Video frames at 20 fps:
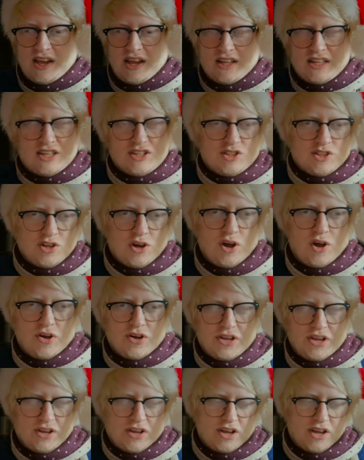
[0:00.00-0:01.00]
the
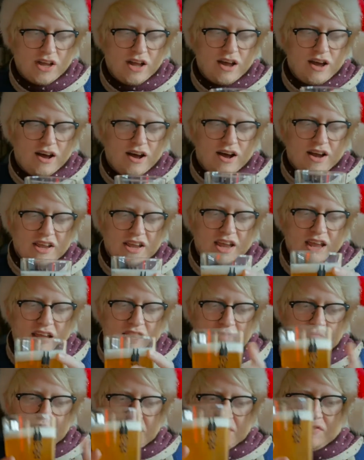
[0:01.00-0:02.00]
darker, higher
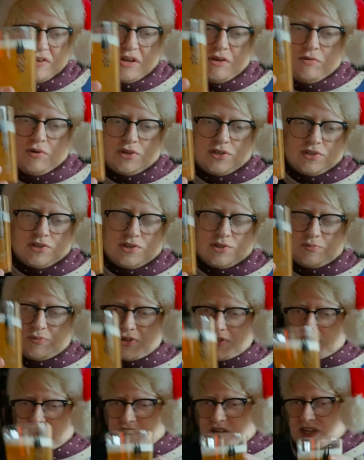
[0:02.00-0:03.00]
ABV ones.
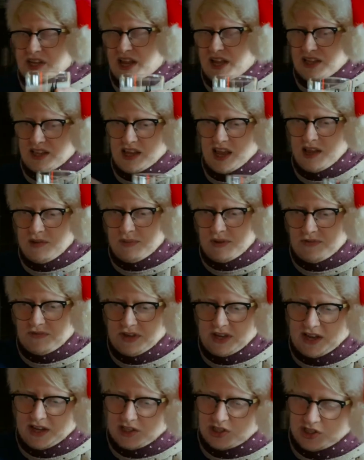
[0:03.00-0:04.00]
But yeah, the
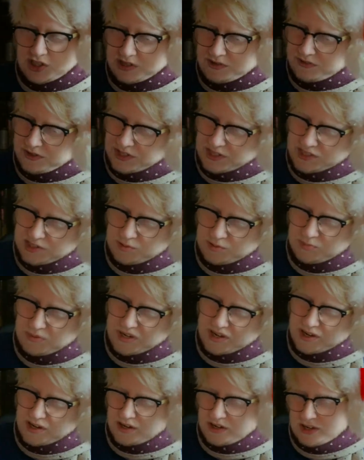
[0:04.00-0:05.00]
ABV actually for this
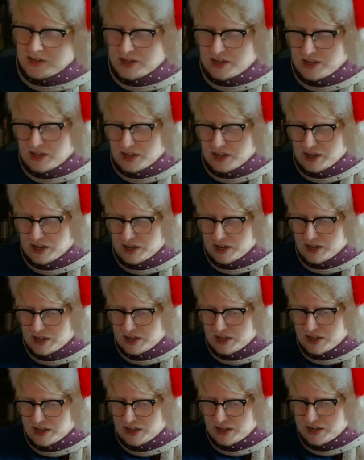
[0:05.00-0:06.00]
beer
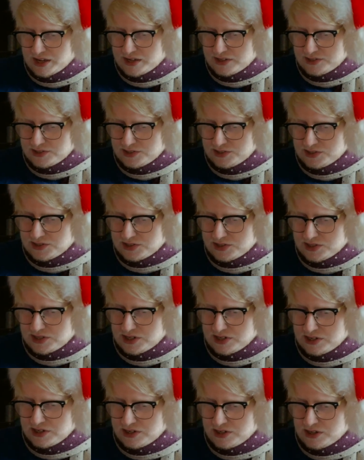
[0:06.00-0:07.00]
is
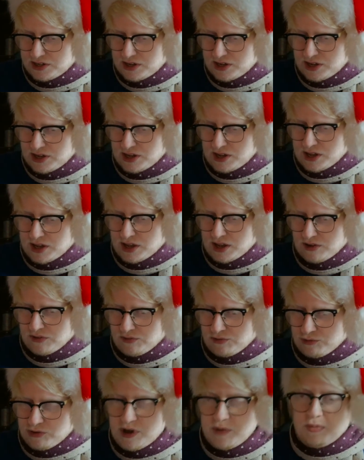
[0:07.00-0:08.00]

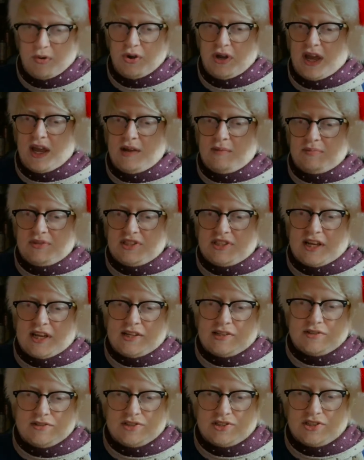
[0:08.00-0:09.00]
3.8%,
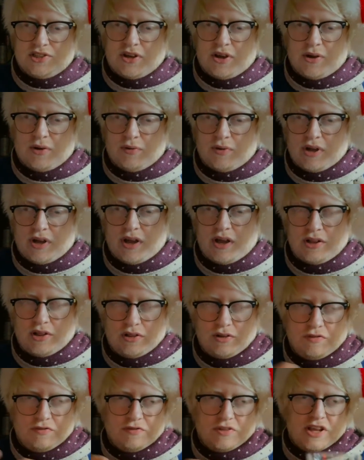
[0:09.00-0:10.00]
so
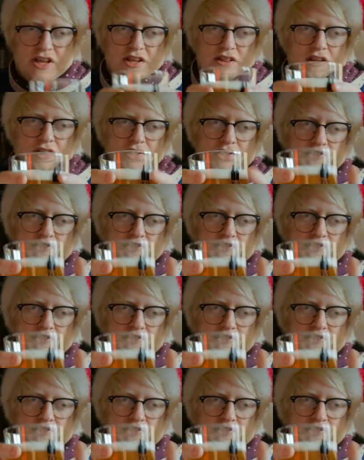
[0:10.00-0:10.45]
a lovely light